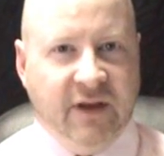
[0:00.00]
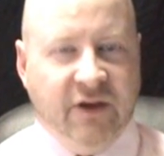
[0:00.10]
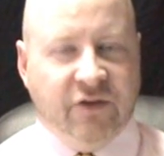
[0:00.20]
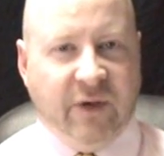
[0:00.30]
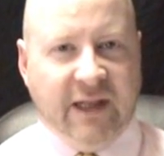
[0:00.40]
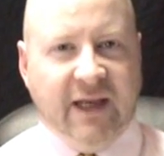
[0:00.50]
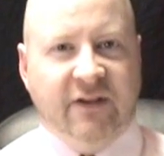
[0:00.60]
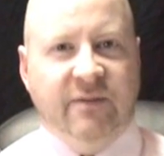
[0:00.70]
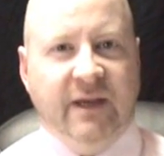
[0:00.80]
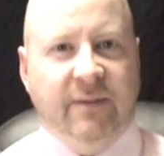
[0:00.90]
So I
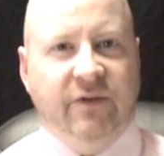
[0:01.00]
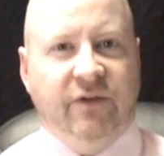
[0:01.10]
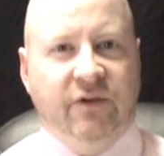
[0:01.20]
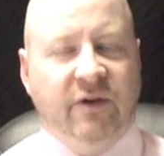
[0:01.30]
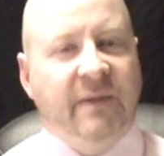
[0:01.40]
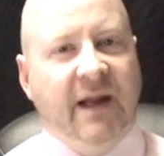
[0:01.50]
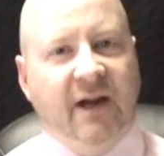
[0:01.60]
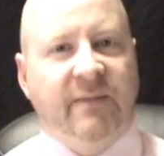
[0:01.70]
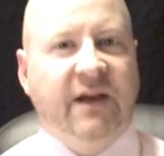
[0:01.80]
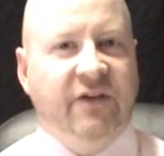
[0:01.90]
like to be able to, depending
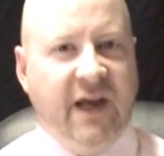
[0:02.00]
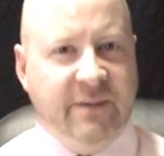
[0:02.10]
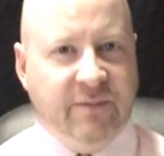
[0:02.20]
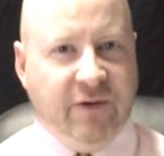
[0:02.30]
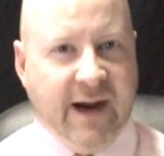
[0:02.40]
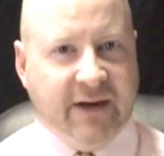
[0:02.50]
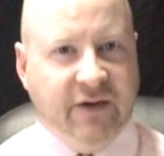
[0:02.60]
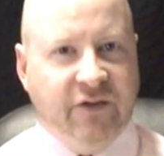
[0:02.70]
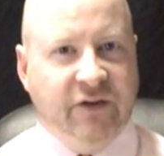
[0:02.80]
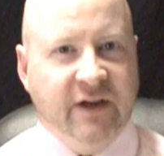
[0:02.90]
on my type of
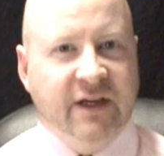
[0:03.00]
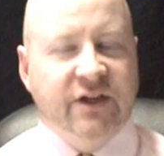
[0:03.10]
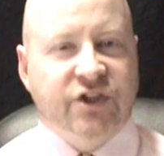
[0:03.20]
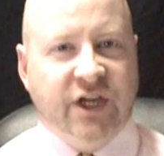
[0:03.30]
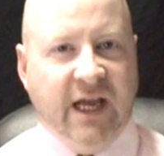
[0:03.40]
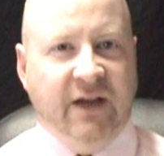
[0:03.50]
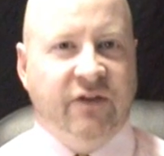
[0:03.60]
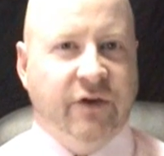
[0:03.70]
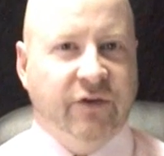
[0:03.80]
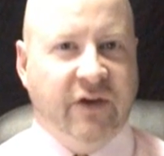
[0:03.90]
practice,
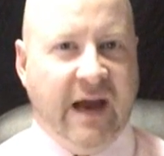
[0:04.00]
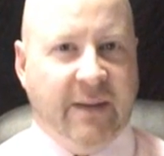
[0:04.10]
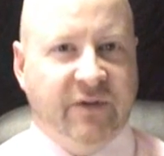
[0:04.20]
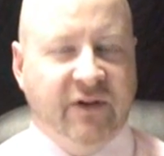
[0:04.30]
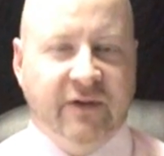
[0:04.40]
change those gaps.